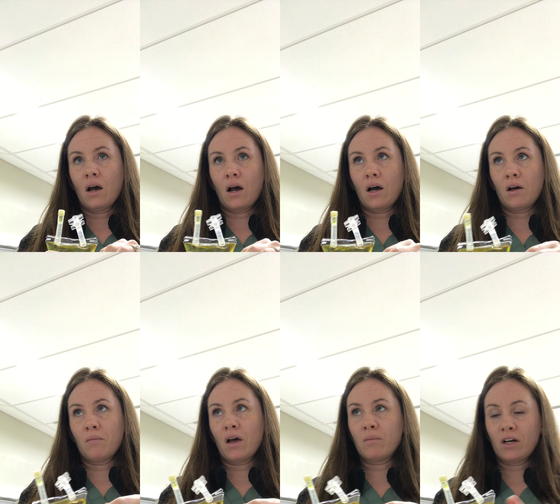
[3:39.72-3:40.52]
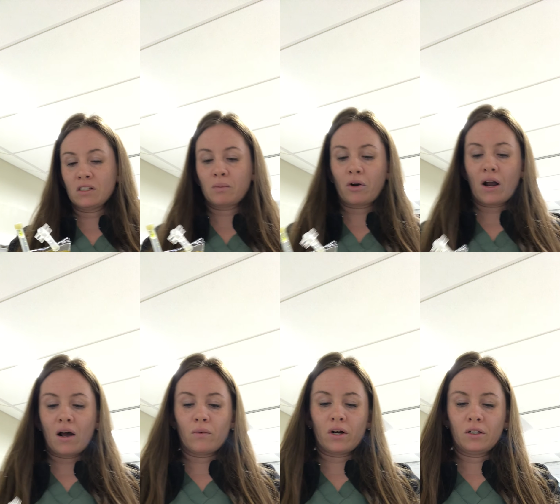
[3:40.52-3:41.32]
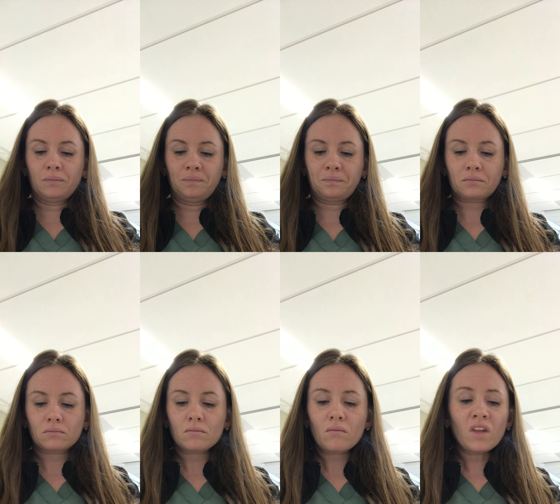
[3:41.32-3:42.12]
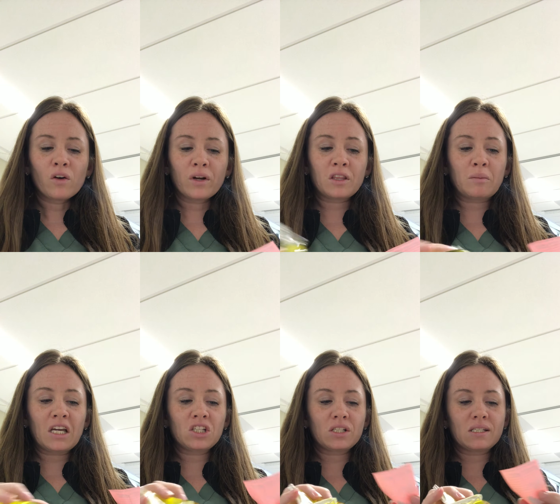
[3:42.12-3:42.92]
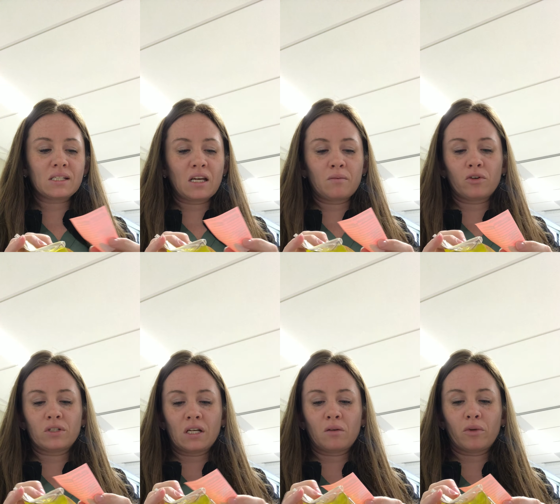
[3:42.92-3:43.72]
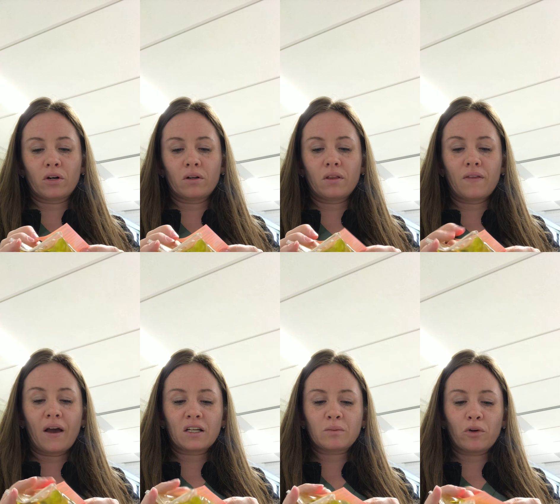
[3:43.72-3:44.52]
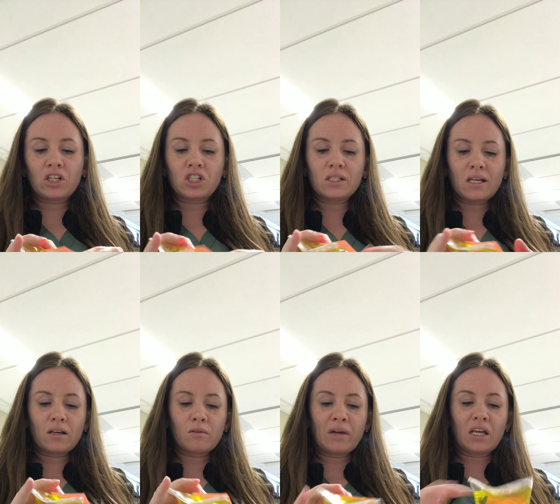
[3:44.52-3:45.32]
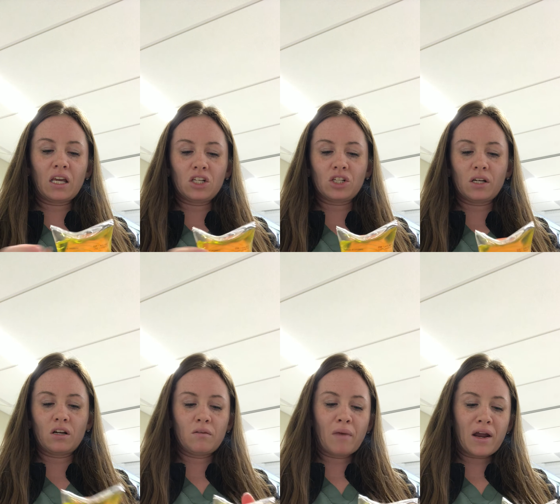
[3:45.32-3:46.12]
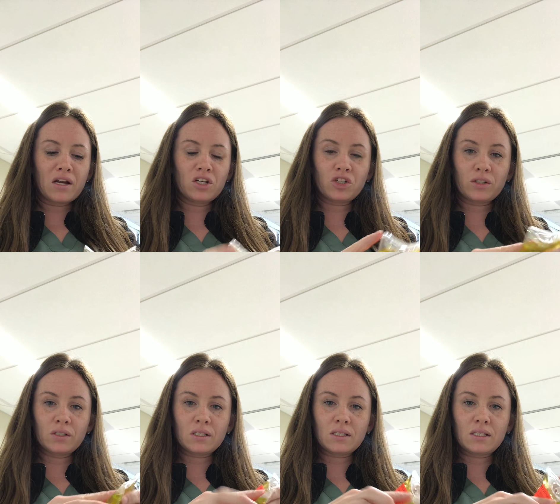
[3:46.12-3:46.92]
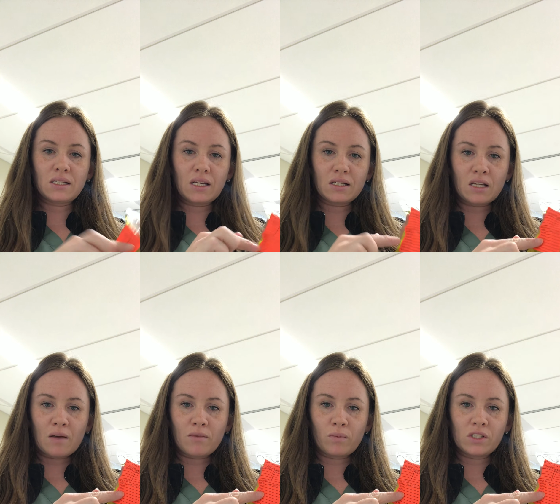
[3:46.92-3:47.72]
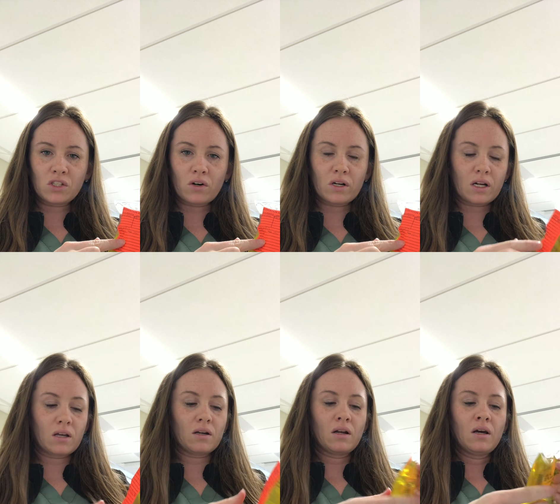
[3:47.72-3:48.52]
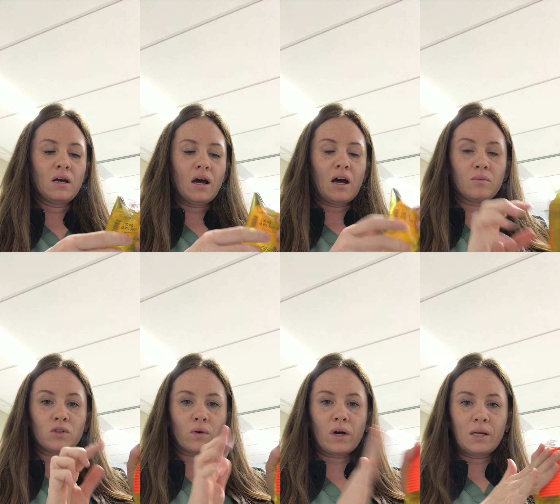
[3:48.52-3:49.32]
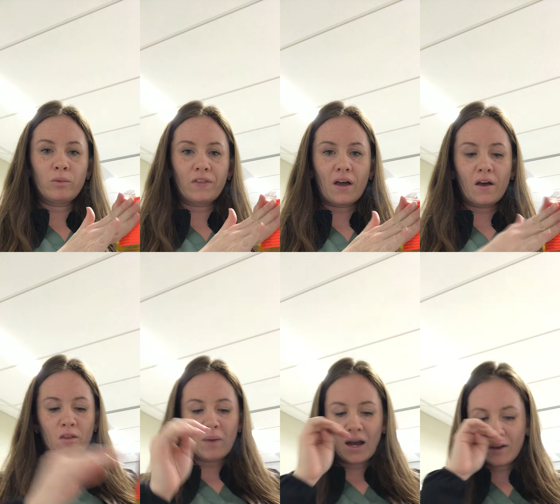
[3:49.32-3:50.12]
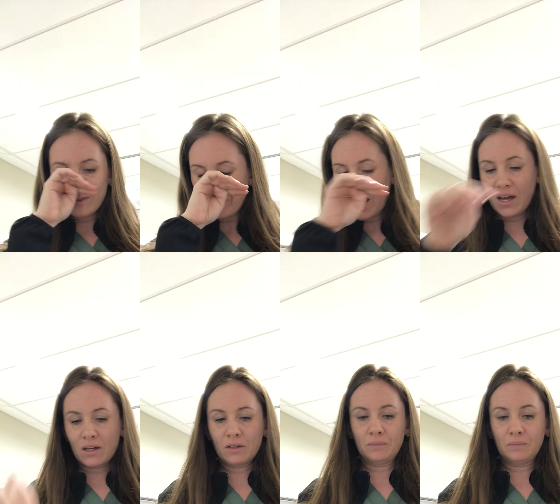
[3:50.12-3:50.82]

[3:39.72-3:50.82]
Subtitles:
mLs per hour. I'll write the patient's name, their date of birth, the expiration date of the medication, my initials, the date and time that we started it. So go ahead and put that on the back of the bag.